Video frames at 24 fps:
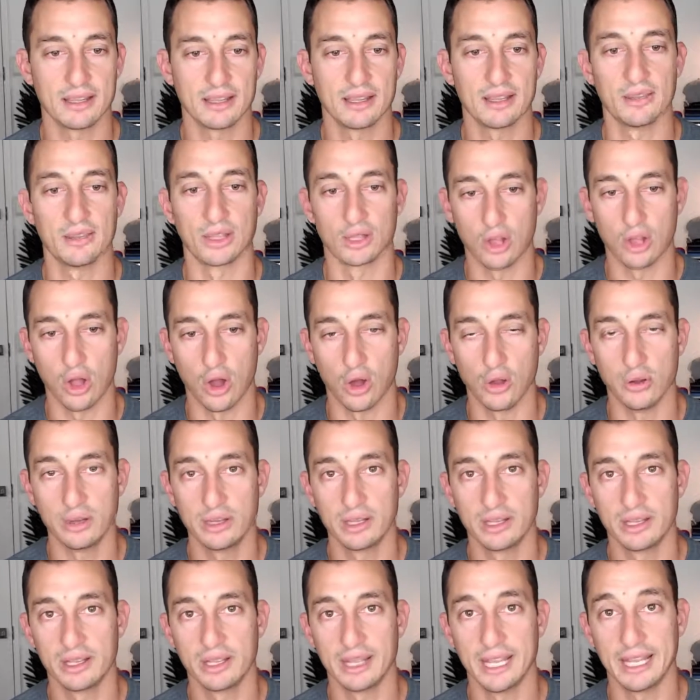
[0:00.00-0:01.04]
The con,
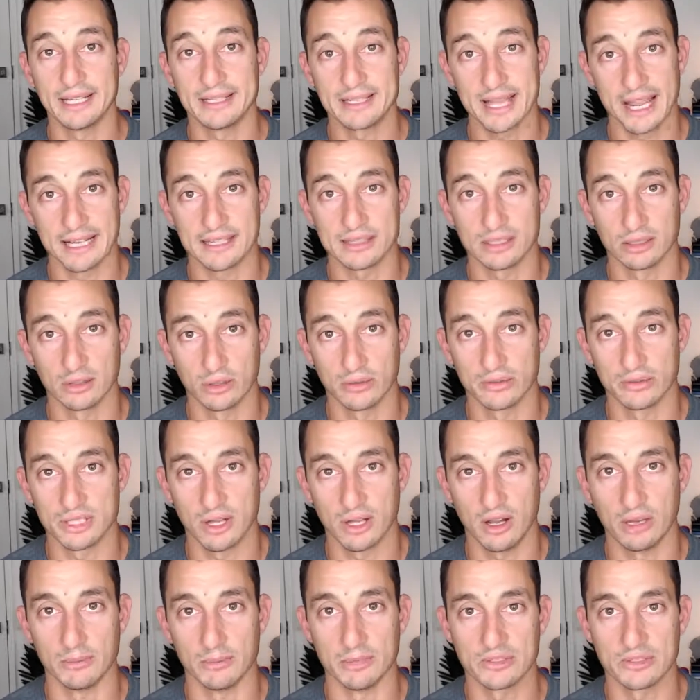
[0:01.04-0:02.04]
it takes a lot of time.